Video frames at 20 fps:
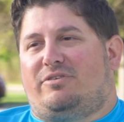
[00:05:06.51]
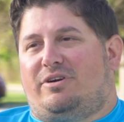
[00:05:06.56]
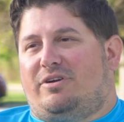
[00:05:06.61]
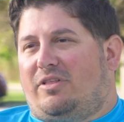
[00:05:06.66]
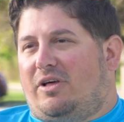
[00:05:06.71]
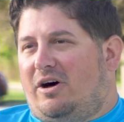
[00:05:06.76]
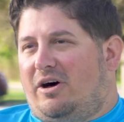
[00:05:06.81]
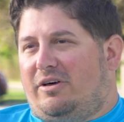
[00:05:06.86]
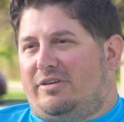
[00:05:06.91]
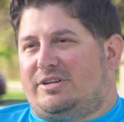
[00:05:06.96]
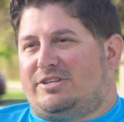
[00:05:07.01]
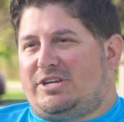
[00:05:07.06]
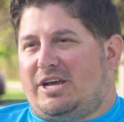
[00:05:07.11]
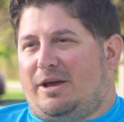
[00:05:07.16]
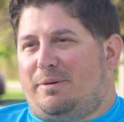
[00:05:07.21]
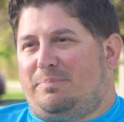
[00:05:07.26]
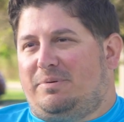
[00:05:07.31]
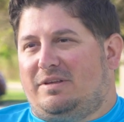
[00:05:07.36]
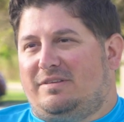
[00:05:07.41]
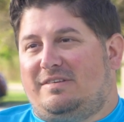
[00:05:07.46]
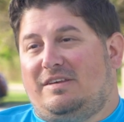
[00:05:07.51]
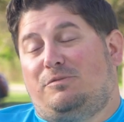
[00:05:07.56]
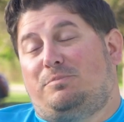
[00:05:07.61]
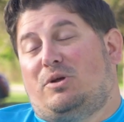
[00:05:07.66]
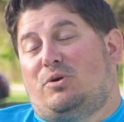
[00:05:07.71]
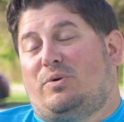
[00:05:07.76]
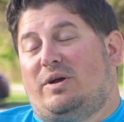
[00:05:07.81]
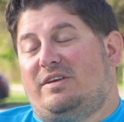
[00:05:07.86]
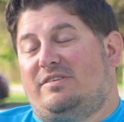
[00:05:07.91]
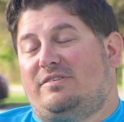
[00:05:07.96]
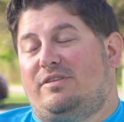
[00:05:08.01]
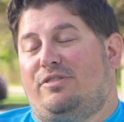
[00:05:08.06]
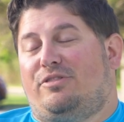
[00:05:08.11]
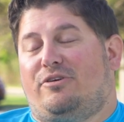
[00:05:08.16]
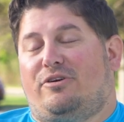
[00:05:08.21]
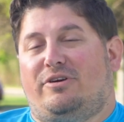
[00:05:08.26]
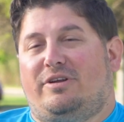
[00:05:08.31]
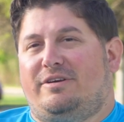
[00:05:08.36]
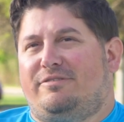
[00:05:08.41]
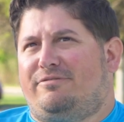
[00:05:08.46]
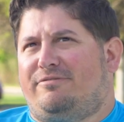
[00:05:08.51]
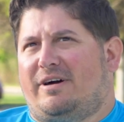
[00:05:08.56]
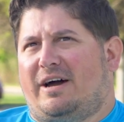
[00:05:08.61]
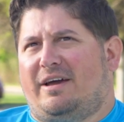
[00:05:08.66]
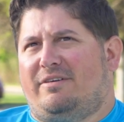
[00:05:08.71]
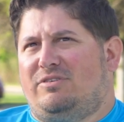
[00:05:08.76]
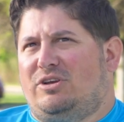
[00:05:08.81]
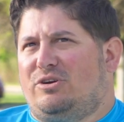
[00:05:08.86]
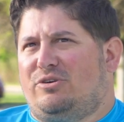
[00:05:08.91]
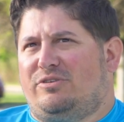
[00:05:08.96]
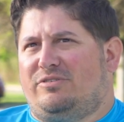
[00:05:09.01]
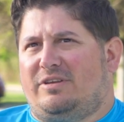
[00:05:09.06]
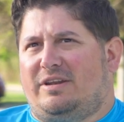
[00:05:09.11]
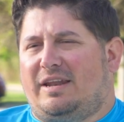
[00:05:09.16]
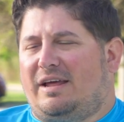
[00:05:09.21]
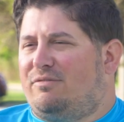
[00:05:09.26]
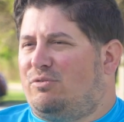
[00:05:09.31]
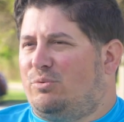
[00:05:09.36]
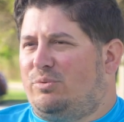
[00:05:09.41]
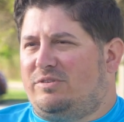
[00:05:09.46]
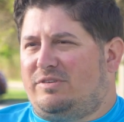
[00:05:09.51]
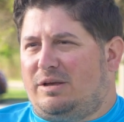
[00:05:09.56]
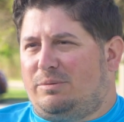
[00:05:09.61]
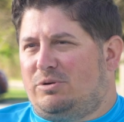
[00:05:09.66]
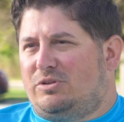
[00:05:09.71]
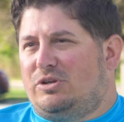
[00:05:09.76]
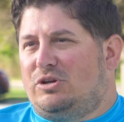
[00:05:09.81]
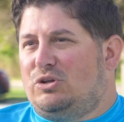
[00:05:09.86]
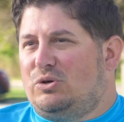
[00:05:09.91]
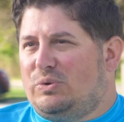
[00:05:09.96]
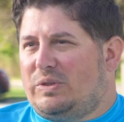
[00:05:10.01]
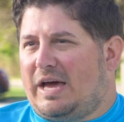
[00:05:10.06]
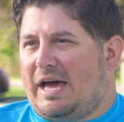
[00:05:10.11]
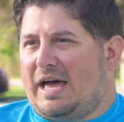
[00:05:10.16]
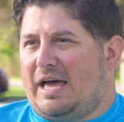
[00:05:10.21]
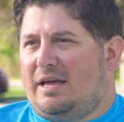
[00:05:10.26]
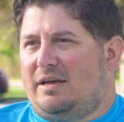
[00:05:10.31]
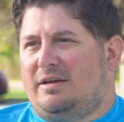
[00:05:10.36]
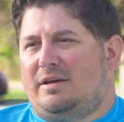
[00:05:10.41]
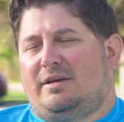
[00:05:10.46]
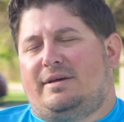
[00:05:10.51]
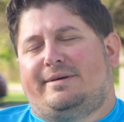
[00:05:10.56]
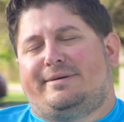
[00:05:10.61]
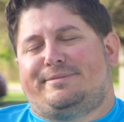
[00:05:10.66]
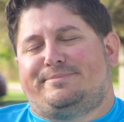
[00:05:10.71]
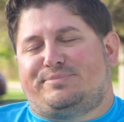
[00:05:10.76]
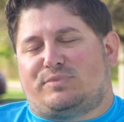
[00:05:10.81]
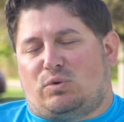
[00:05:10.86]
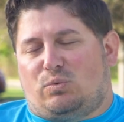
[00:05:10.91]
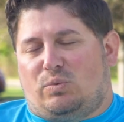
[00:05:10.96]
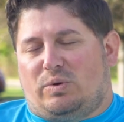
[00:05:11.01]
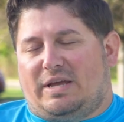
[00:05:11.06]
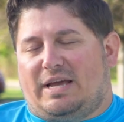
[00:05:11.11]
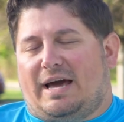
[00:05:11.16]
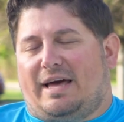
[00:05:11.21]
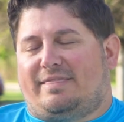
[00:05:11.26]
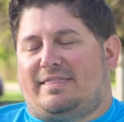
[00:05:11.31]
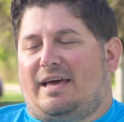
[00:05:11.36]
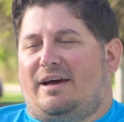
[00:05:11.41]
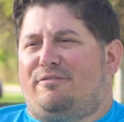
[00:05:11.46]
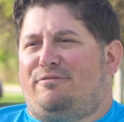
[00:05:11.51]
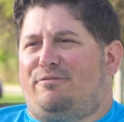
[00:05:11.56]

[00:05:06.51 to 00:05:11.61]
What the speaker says: into the Hall of Champions. He's been racing 35 years and never was able to do that. We got that